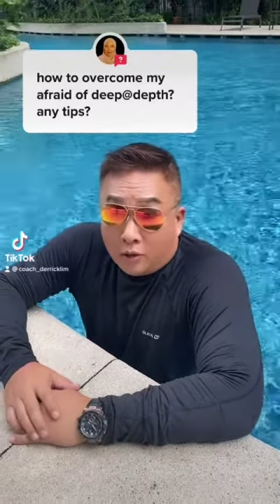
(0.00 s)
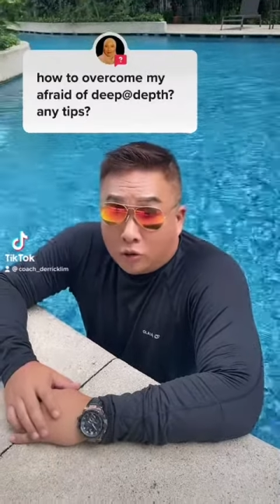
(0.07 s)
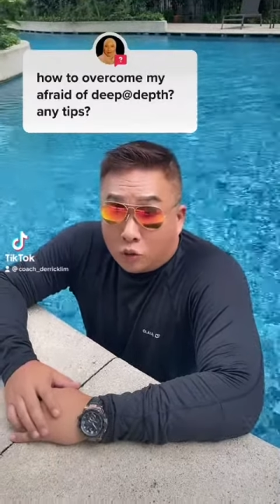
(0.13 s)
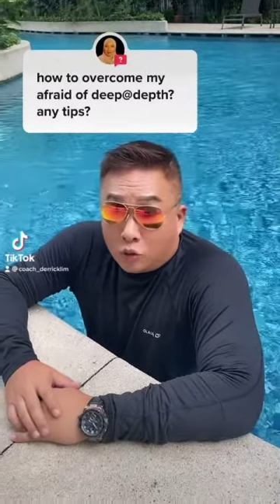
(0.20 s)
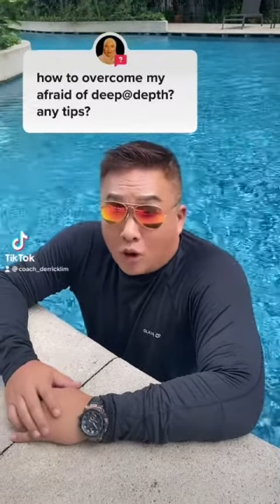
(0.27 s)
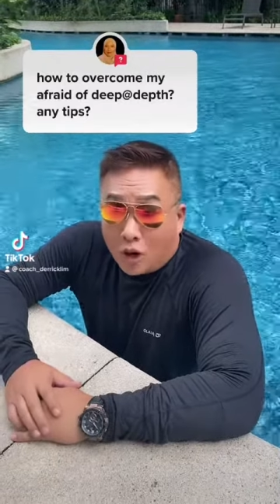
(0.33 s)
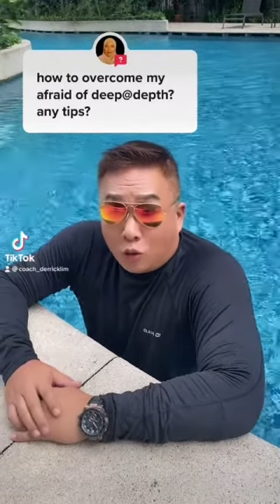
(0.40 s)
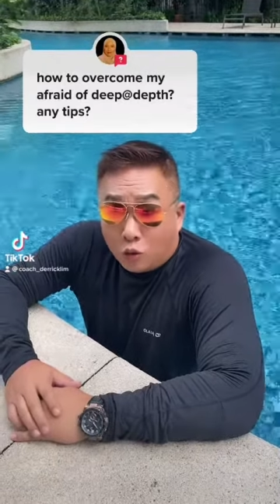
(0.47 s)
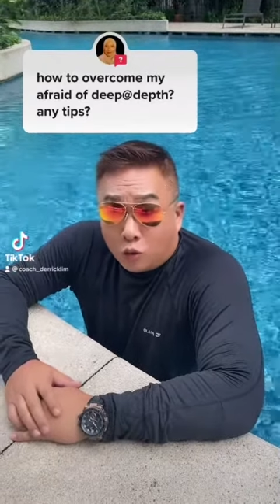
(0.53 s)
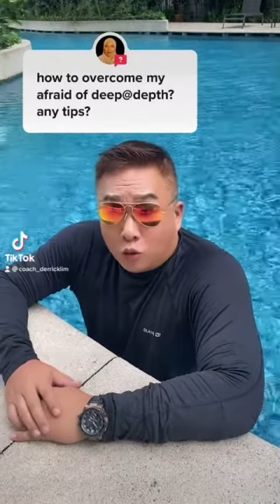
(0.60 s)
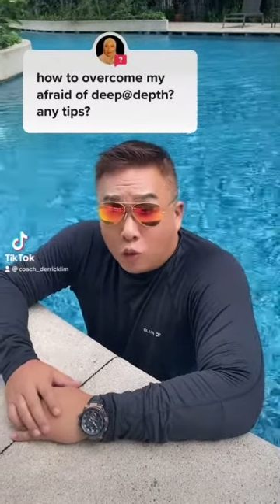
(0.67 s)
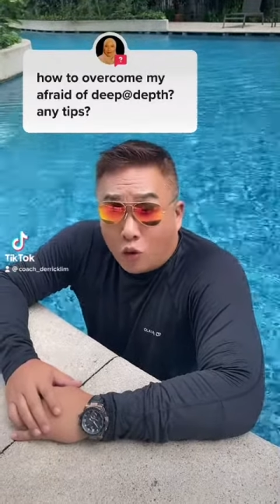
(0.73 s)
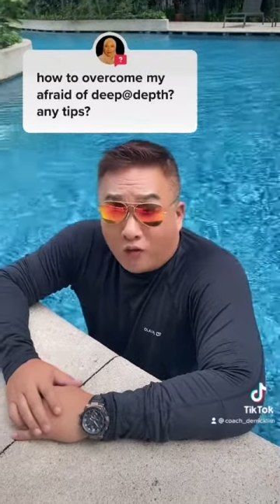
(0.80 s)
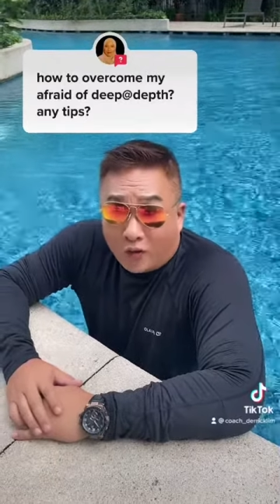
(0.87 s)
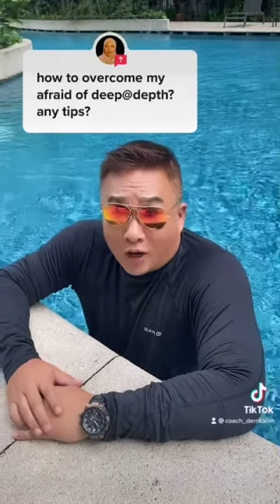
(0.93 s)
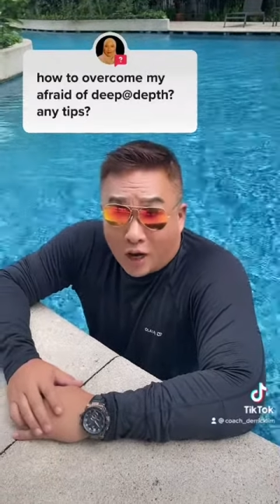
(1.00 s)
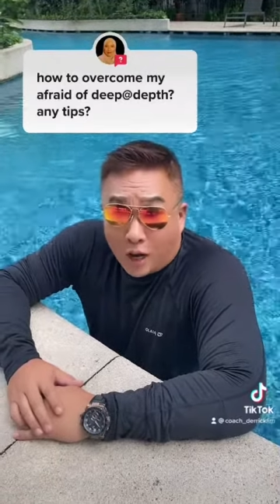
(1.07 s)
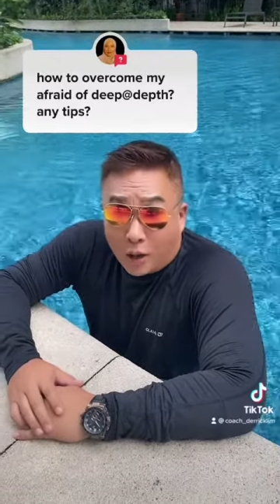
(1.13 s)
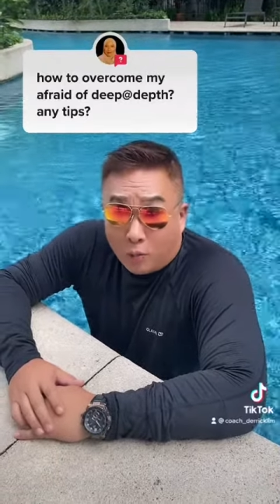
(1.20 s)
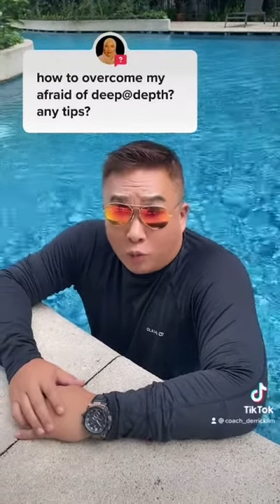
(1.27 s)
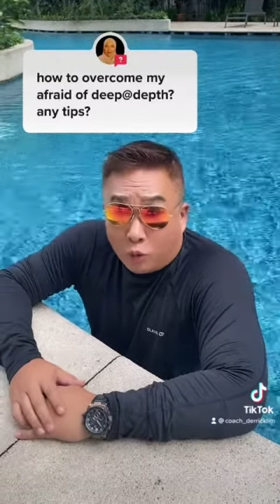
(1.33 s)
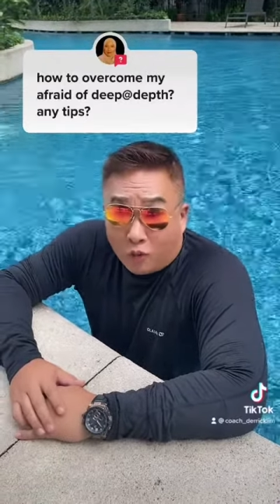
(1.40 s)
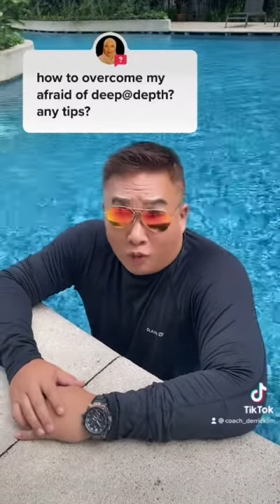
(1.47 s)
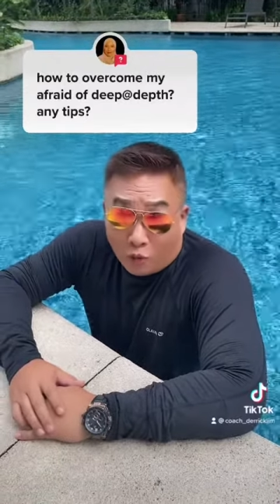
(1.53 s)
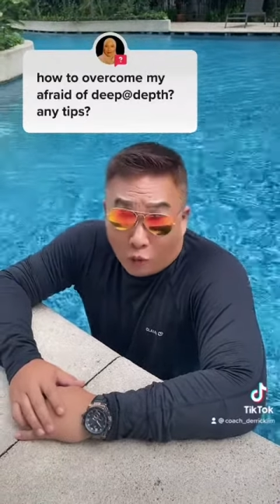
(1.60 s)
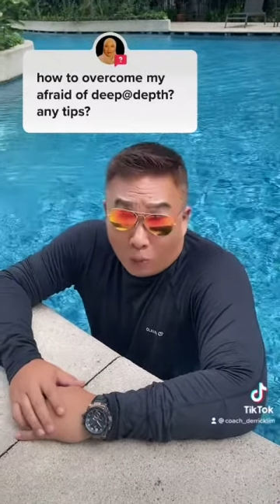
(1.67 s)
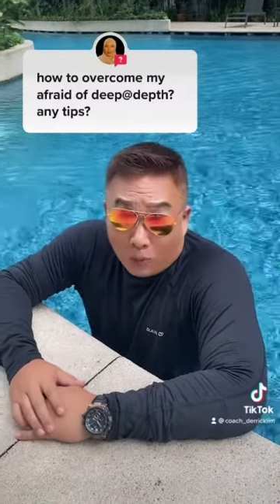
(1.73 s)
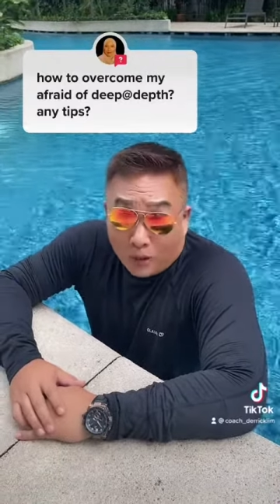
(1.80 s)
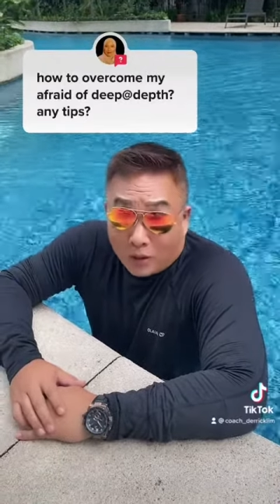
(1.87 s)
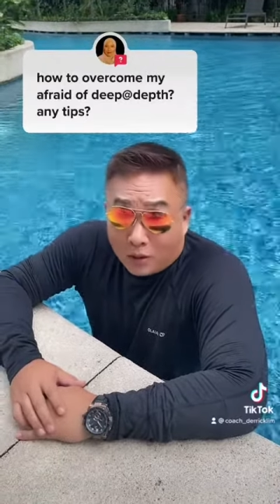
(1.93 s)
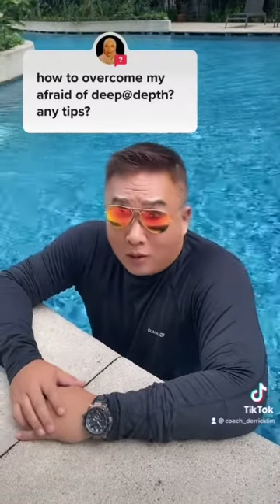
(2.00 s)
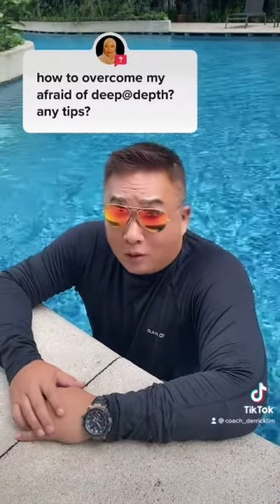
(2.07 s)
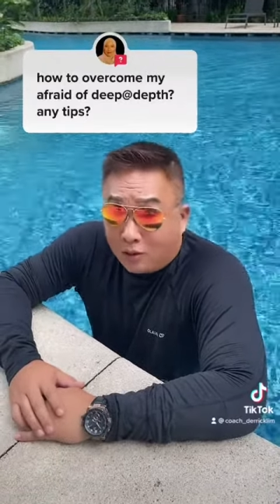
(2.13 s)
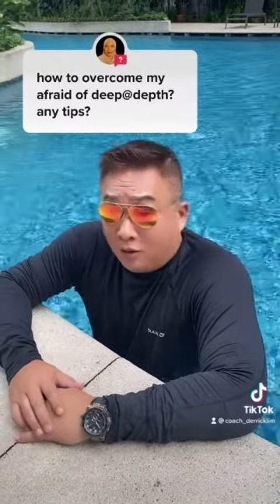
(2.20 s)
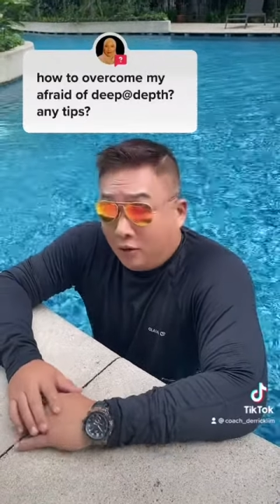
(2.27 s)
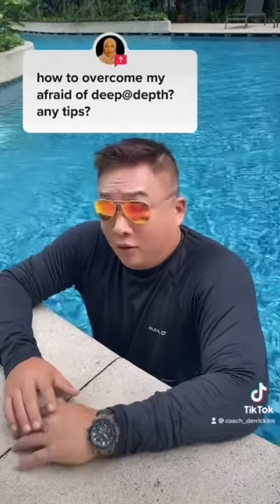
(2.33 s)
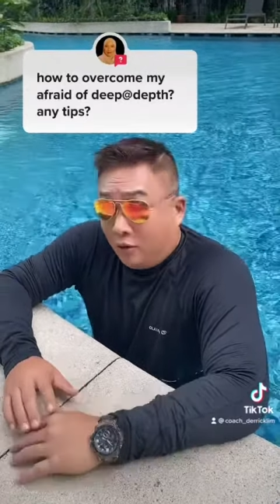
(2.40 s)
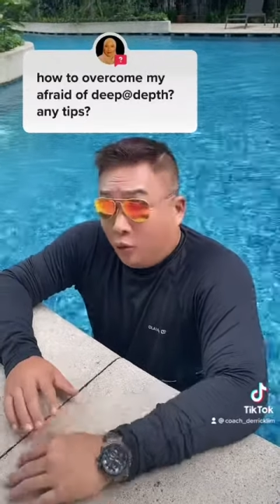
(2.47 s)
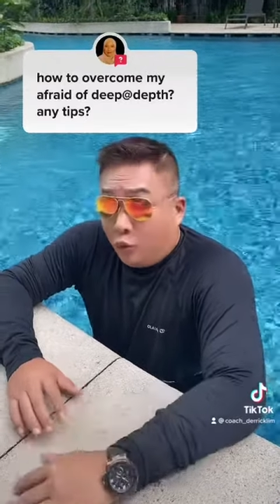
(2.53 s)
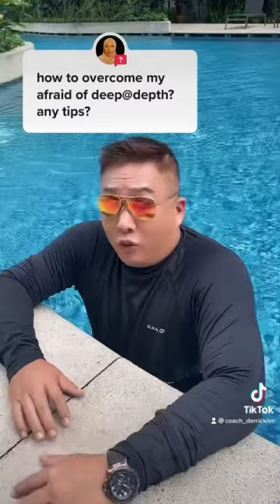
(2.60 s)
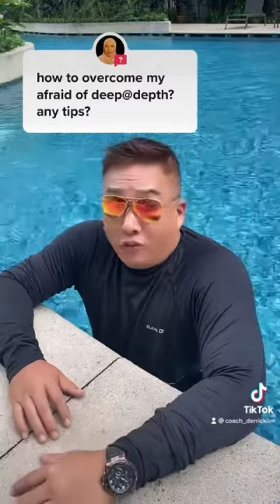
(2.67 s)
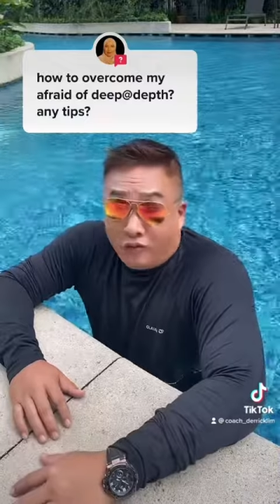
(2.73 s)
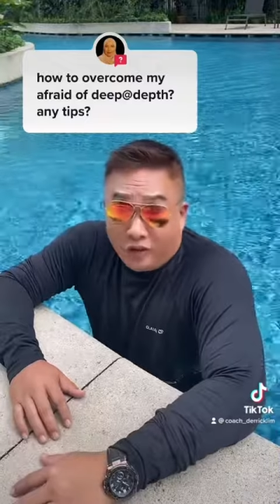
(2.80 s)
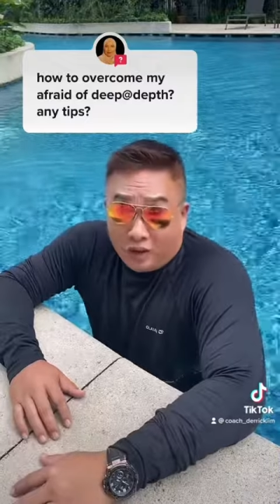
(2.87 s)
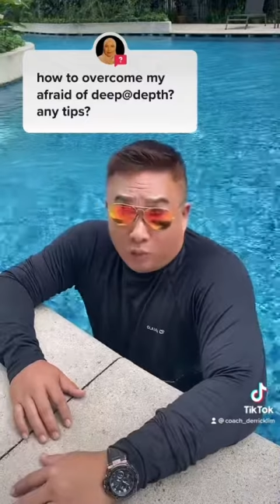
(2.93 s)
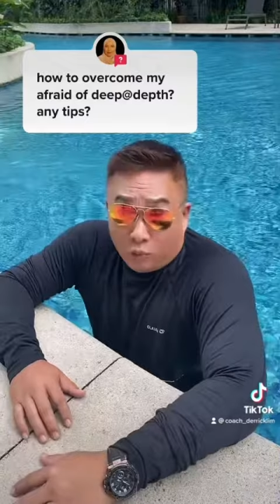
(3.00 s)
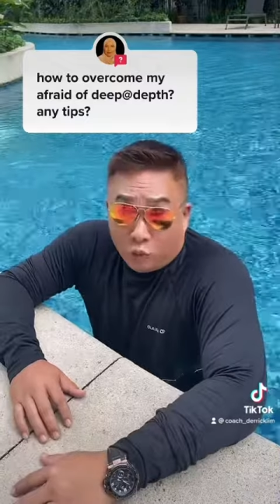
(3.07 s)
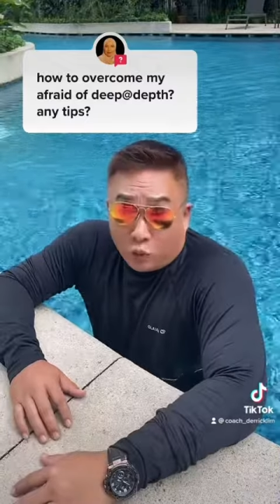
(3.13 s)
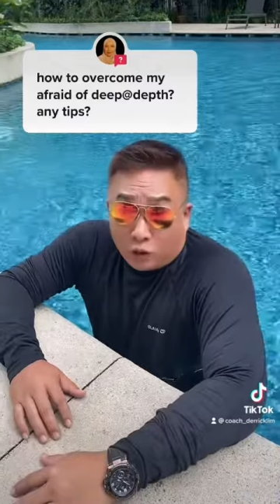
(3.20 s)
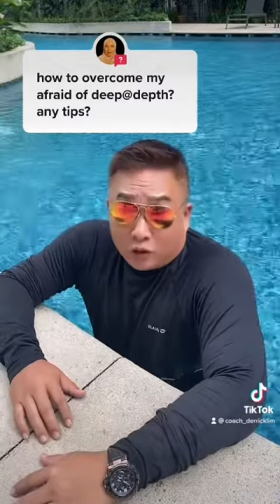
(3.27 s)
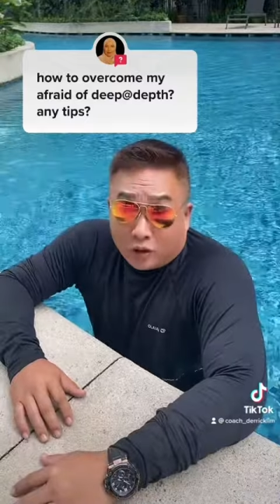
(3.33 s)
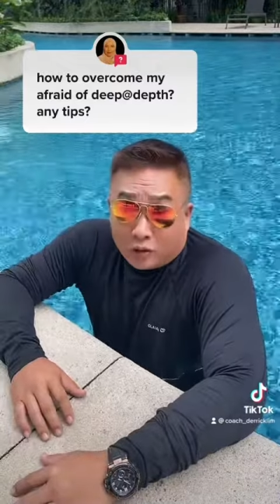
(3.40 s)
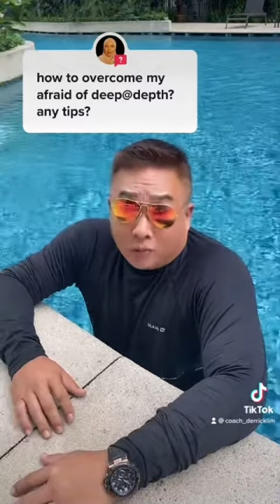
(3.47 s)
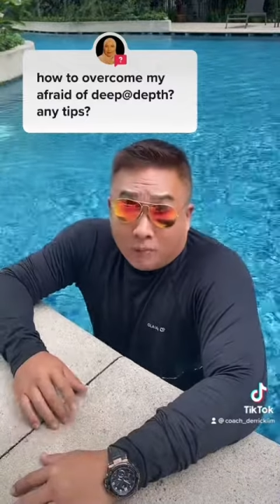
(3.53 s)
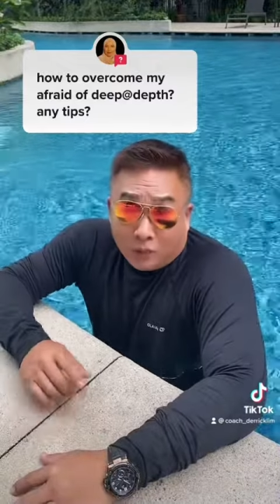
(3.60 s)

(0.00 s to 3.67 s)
So how to overcome your phobia with deep water?